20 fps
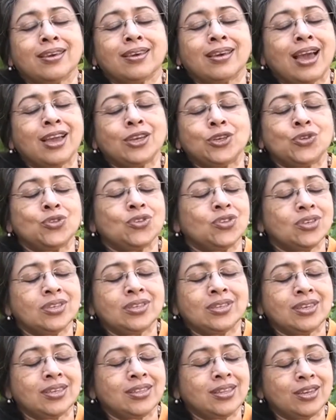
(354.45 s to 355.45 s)
I should just
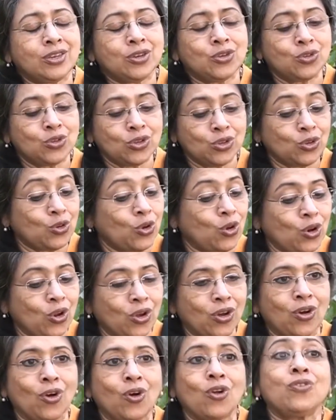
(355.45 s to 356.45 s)
say that you're
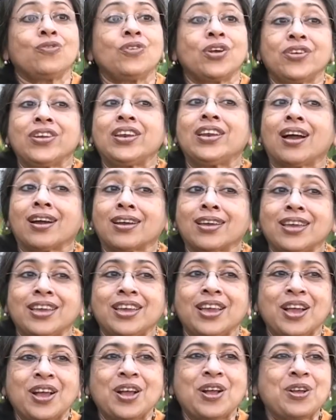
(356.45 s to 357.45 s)
all very lucky
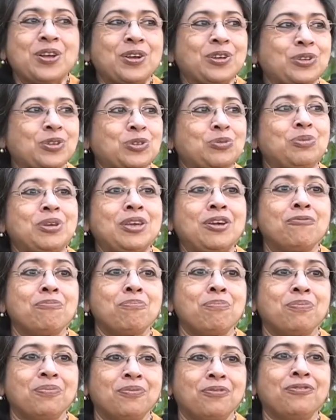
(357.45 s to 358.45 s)
to be a
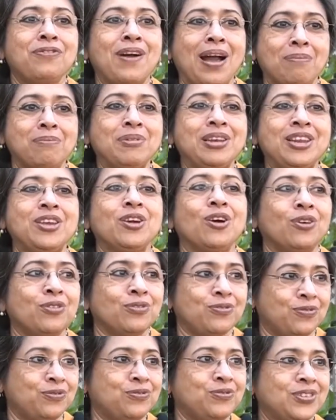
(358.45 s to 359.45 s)
family of
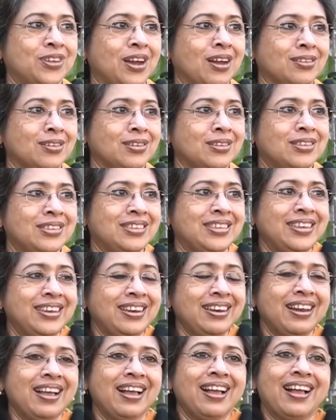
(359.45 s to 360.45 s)
Tata
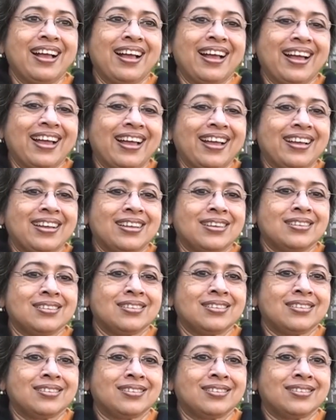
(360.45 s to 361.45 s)
Steel,
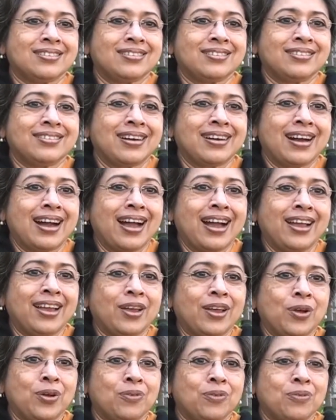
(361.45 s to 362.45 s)
and I